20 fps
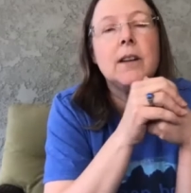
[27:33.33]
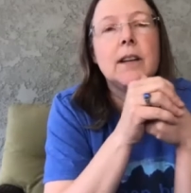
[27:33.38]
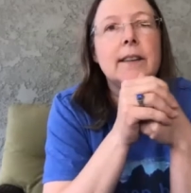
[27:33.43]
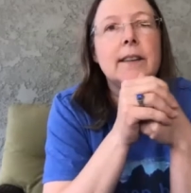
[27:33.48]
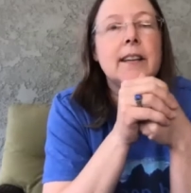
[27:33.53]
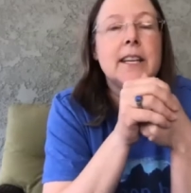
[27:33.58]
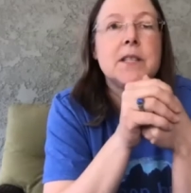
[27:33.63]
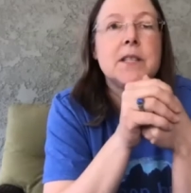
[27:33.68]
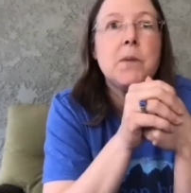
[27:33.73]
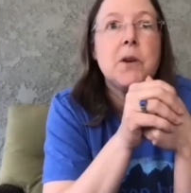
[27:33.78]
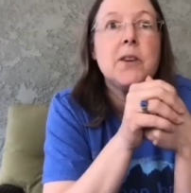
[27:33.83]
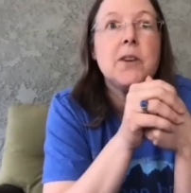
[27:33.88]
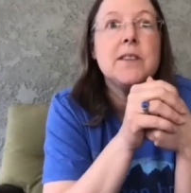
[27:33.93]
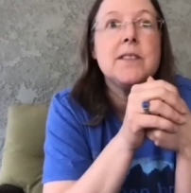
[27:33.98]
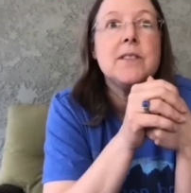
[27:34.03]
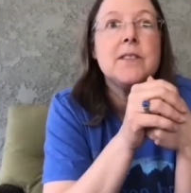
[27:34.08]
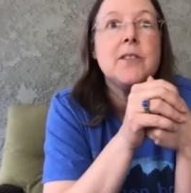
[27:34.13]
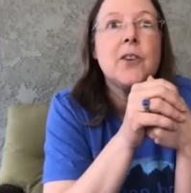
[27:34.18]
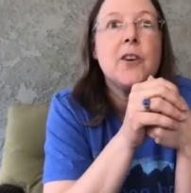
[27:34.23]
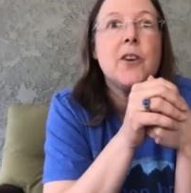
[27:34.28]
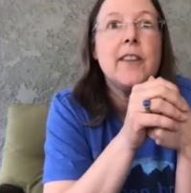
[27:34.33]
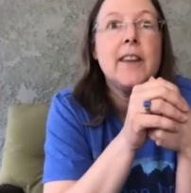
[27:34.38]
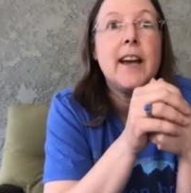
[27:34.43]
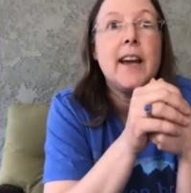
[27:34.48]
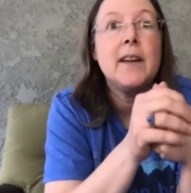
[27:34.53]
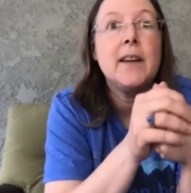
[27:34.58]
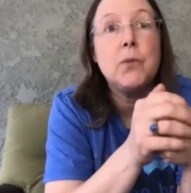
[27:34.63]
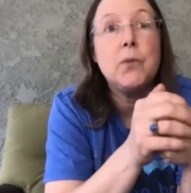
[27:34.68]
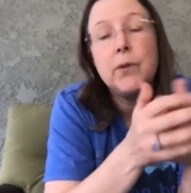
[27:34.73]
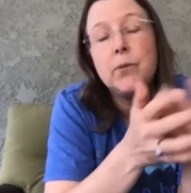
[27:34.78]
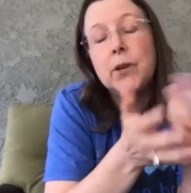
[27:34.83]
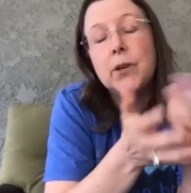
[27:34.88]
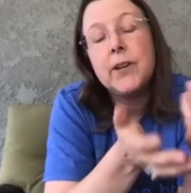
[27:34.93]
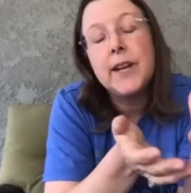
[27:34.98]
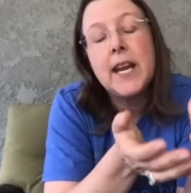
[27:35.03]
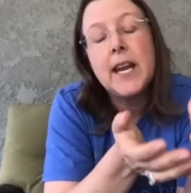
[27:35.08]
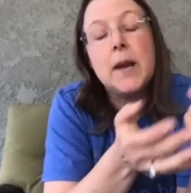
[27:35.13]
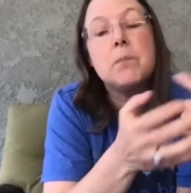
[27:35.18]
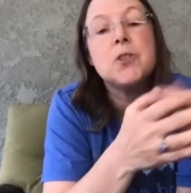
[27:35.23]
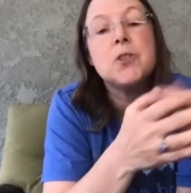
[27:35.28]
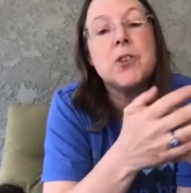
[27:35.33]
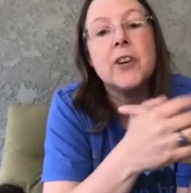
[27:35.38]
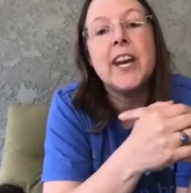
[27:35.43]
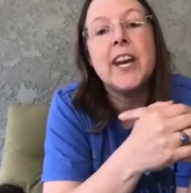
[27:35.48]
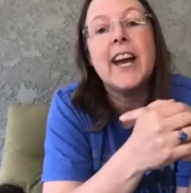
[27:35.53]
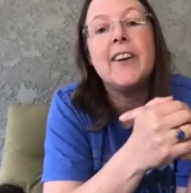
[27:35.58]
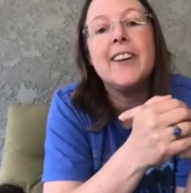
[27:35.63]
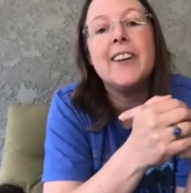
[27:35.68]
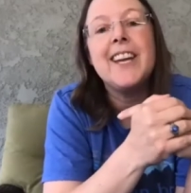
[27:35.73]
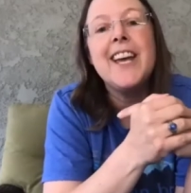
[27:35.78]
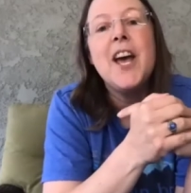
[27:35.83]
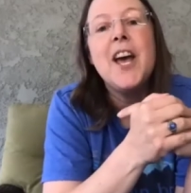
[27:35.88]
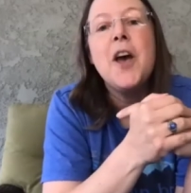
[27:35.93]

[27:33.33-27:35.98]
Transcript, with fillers: I think it's probably still called that. We were in Hampshire County,